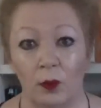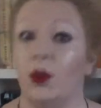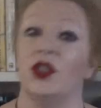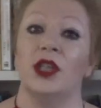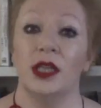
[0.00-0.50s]

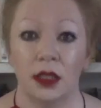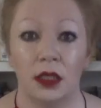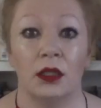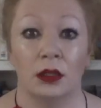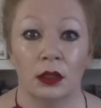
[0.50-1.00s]

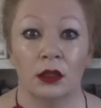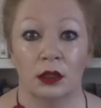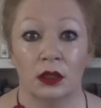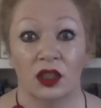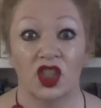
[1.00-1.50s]
Persist.
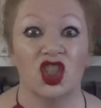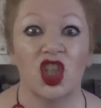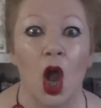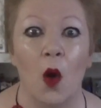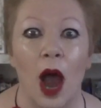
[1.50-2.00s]

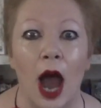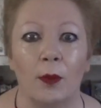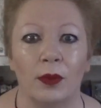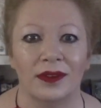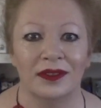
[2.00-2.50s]
Show
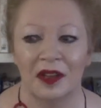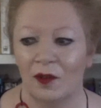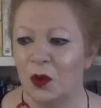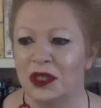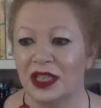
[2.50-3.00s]
up. I've
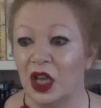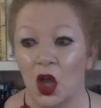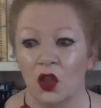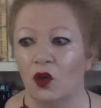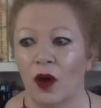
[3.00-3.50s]
always said
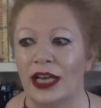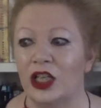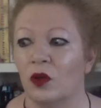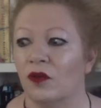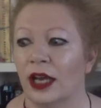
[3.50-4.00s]
the
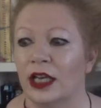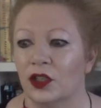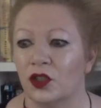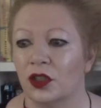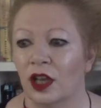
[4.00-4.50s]
greatest
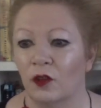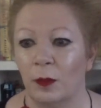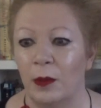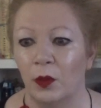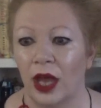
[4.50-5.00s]
revenge for
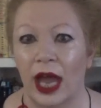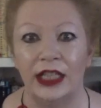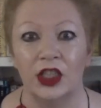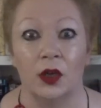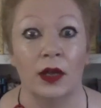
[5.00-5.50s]
people that
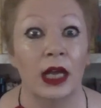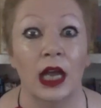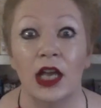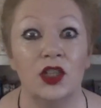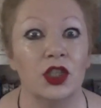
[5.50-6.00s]
hate you
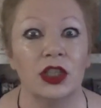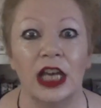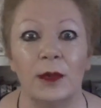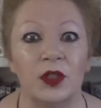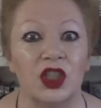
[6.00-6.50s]
is just
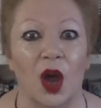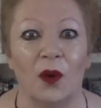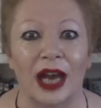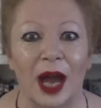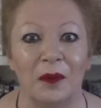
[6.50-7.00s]
keep
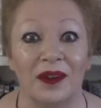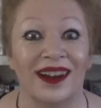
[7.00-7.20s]
showing up.